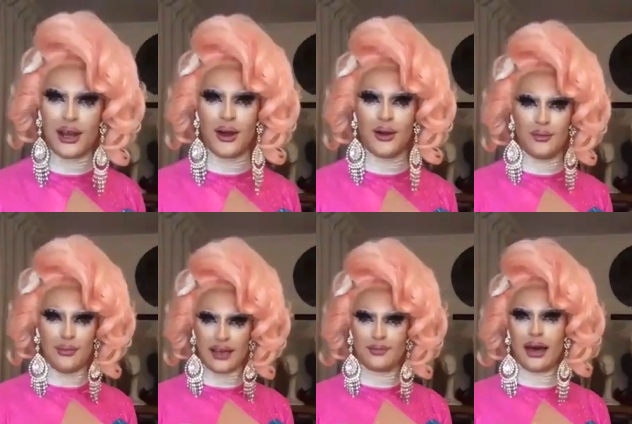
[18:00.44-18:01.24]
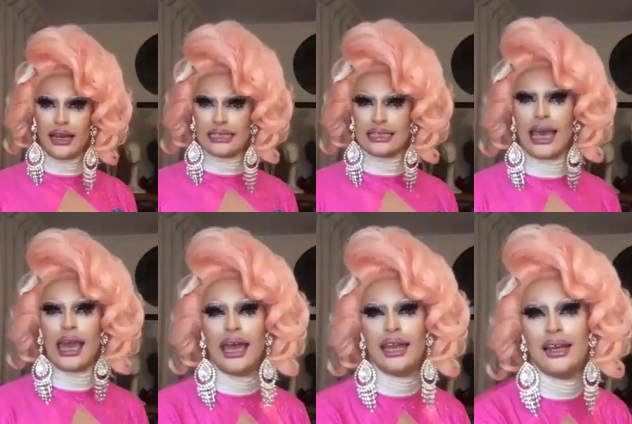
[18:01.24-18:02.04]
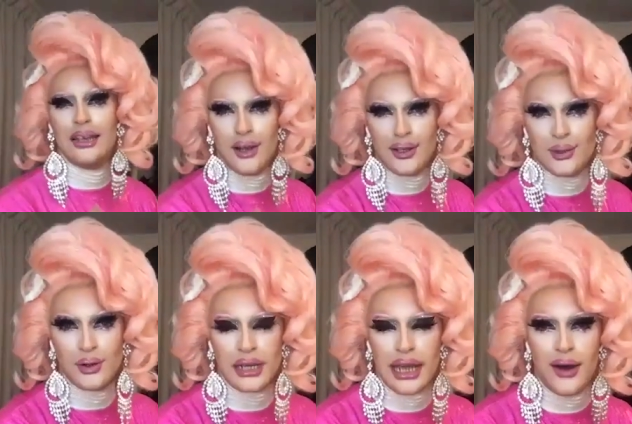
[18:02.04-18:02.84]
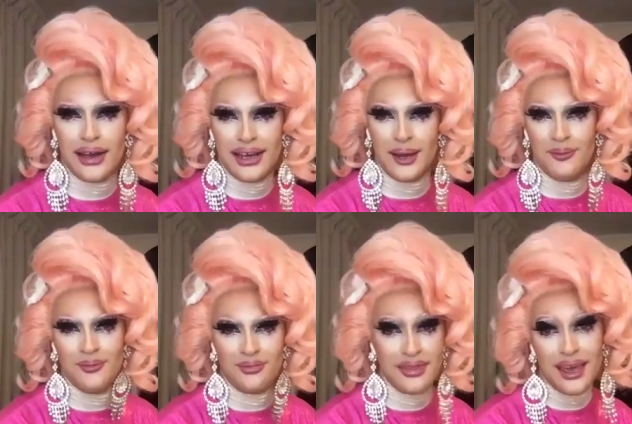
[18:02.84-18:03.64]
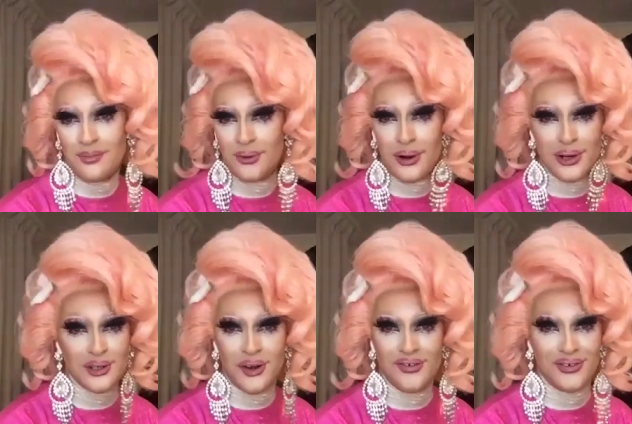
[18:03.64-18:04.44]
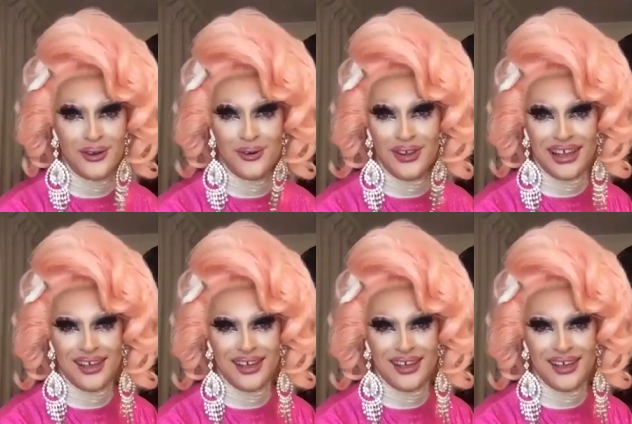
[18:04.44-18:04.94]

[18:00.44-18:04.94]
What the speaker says: you know, make buddies again, and, you know, talk it out, and put on a show for you all.